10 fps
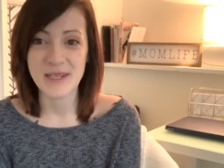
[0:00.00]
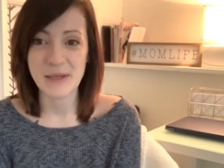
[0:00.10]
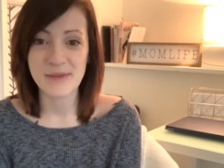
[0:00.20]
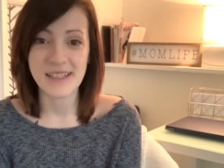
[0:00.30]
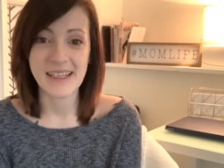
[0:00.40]

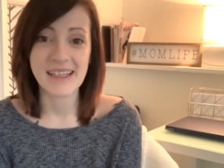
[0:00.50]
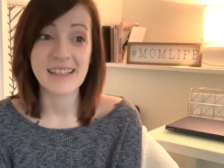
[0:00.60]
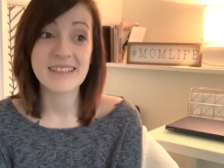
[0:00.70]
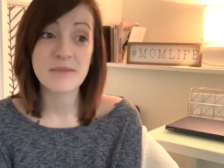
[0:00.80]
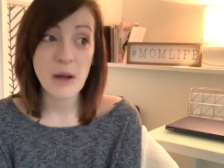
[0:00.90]
sleeps and he
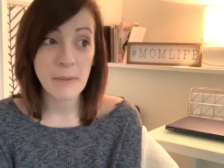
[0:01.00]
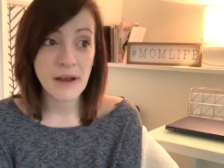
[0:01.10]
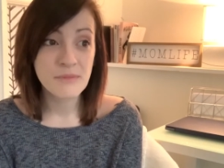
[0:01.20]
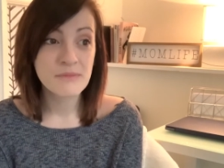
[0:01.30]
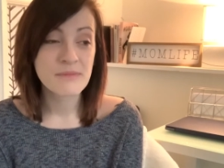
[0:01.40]
needs his
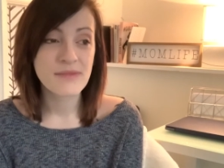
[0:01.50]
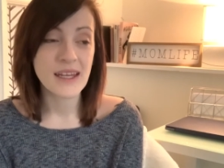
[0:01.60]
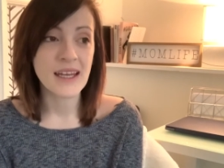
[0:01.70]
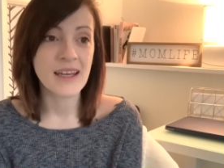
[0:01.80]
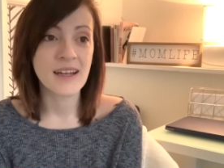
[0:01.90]
mama,
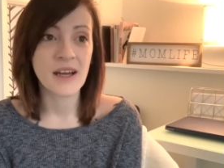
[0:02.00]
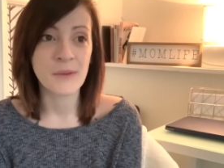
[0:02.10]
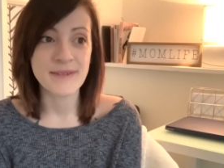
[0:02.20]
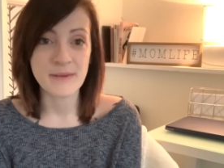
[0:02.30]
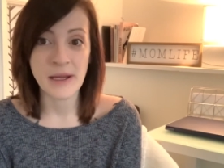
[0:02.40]
and I
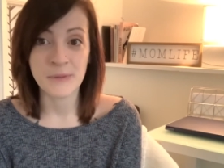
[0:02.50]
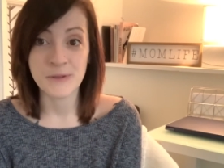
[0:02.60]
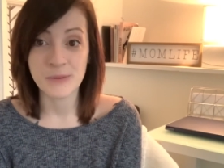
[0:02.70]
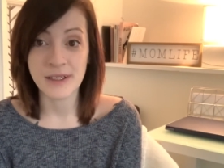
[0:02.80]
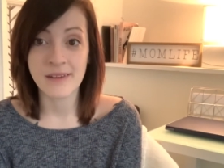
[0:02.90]
wasn't able
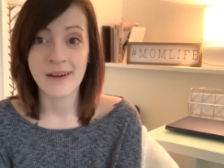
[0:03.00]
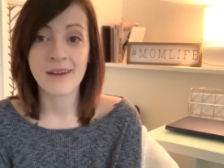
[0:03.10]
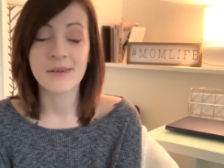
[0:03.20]
to be in there.